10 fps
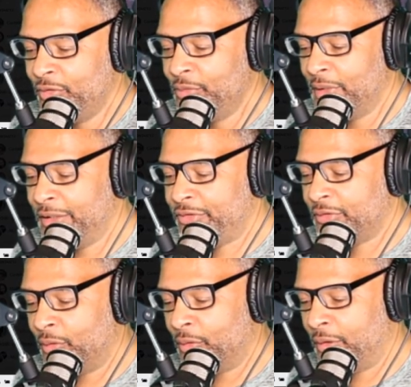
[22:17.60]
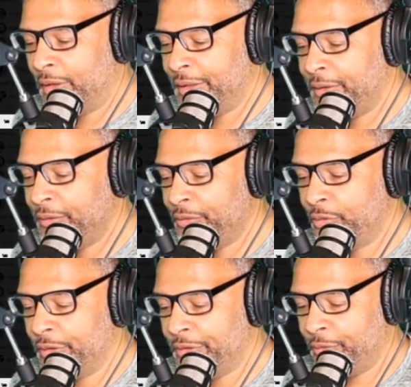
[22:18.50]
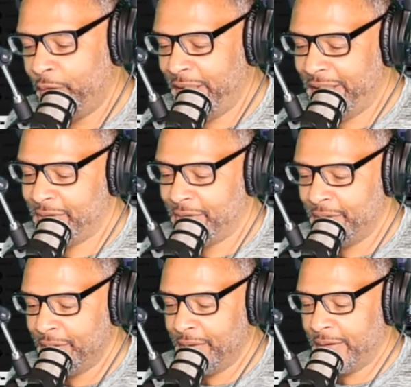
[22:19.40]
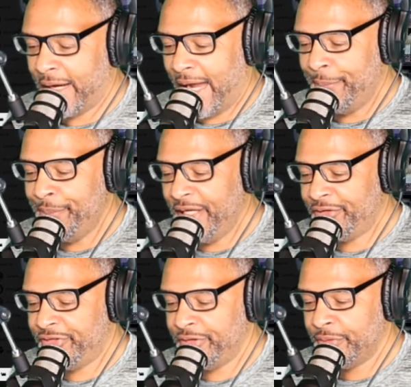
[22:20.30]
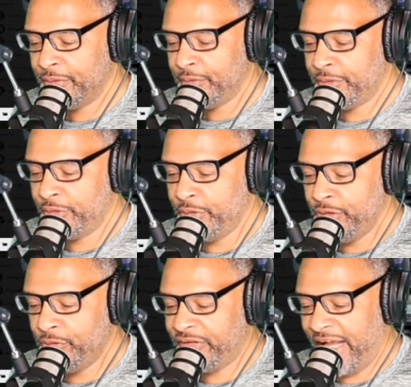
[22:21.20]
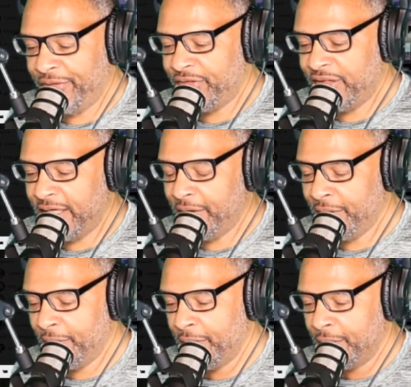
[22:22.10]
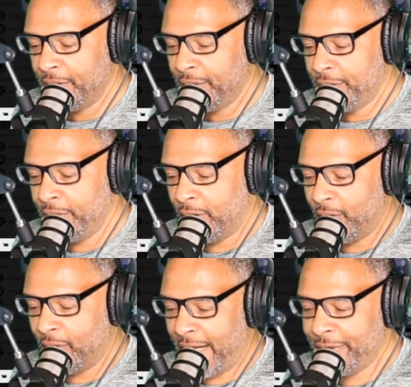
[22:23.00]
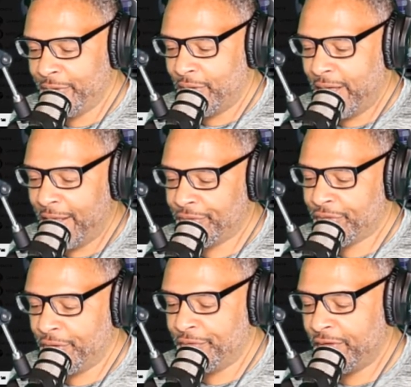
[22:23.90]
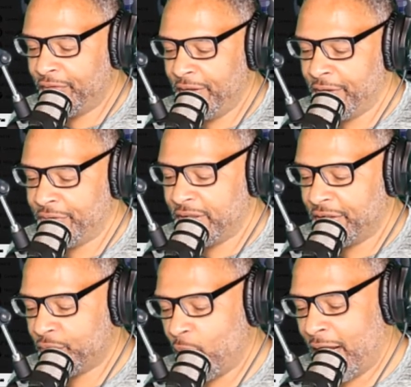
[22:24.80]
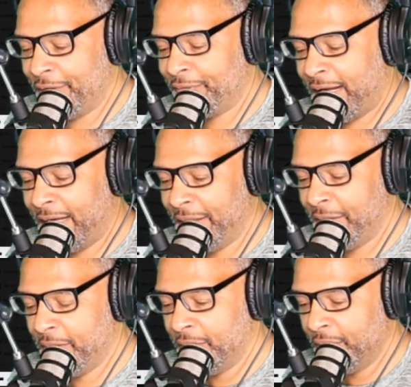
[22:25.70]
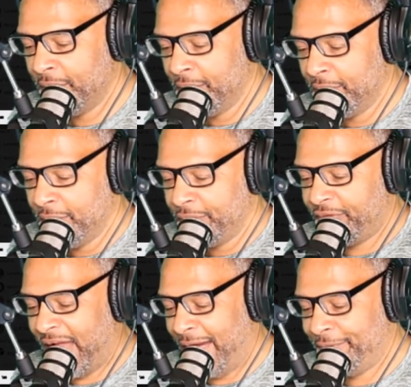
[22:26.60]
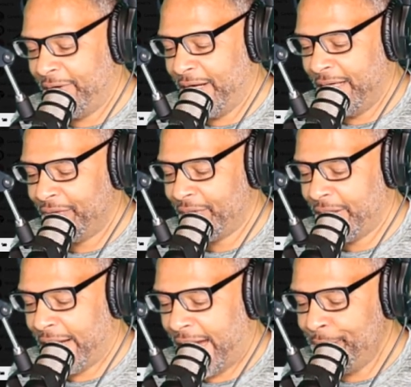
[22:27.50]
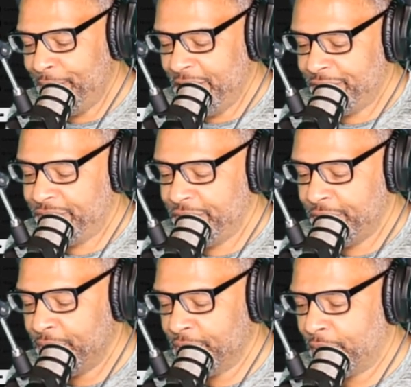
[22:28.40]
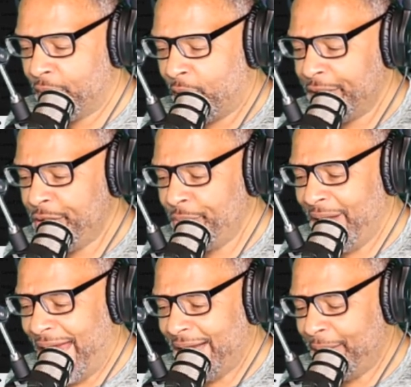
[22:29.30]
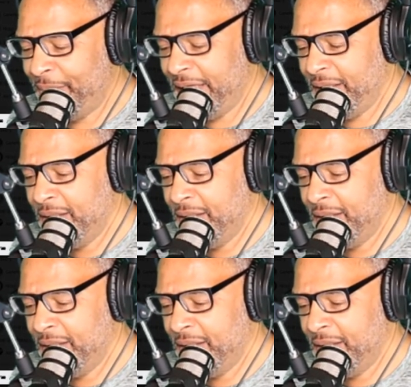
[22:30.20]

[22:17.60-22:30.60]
much on during the week. I miss you. Do you text, dear? No, I don't have service here, just Wi-Fi. Sad face. I miss you. Are you mad at me?